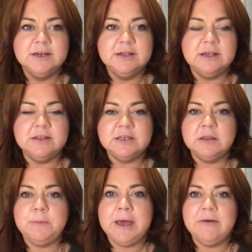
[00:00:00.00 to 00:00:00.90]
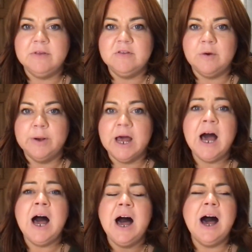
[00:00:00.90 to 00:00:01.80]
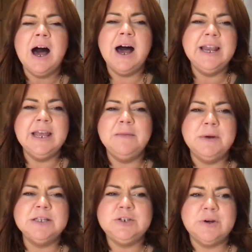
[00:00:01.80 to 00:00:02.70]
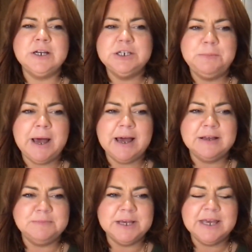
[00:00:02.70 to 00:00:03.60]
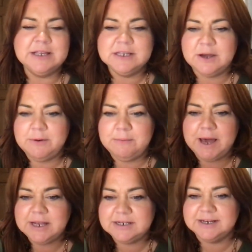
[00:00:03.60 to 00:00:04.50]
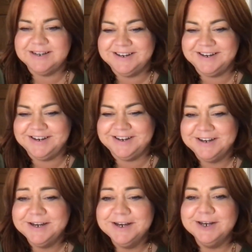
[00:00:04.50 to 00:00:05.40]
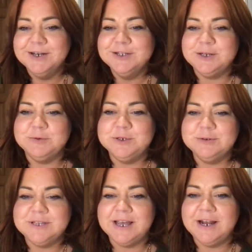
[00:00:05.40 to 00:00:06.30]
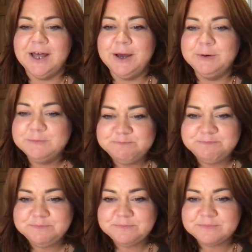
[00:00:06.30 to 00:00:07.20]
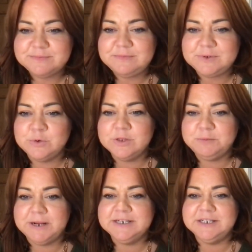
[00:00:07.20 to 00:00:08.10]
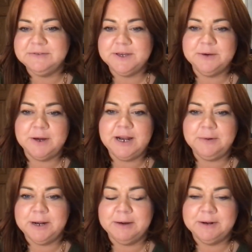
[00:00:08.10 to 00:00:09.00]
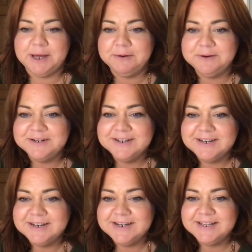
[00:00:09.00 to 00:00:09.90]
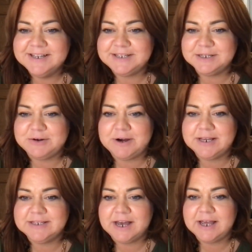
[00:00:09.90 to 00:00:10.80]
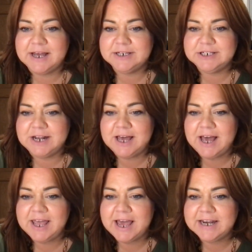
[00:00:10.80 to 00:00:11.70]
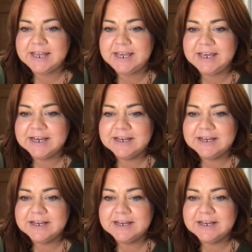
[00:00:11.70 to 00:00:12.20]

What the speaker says: And there's other parents going, oh, I need my structure back because my kids are going mad. So do say hello. Oh, there's plenty of you. Hello, hello, hello. This is great. Hi, Angela. Hi, Annie.